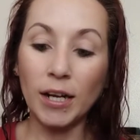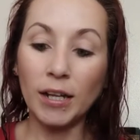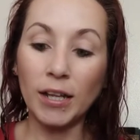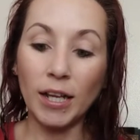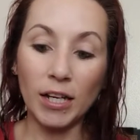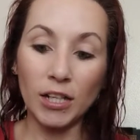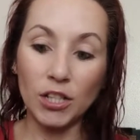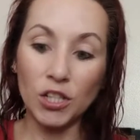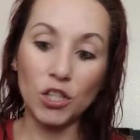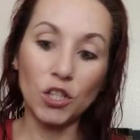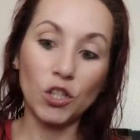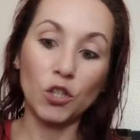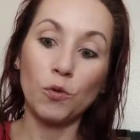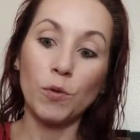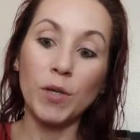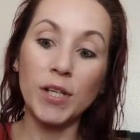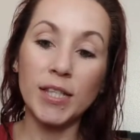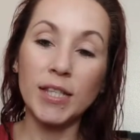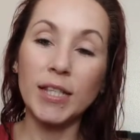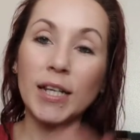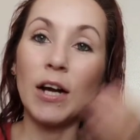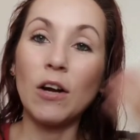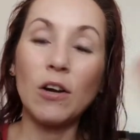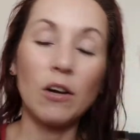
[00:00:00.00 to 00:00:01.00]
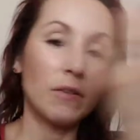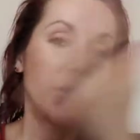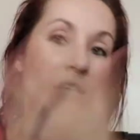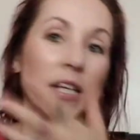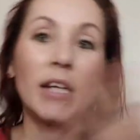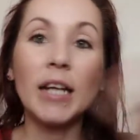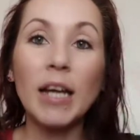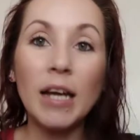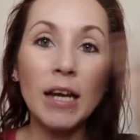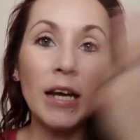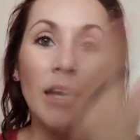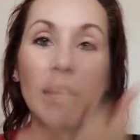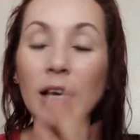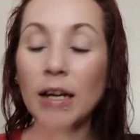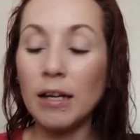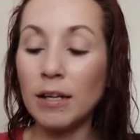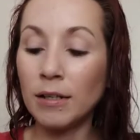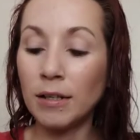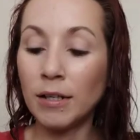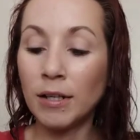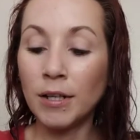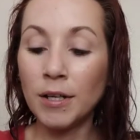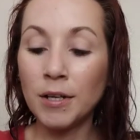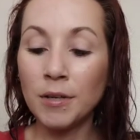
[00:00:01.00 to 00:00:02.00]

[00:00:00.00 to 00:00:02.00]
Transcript: I like squeezed it out and I was like, ah.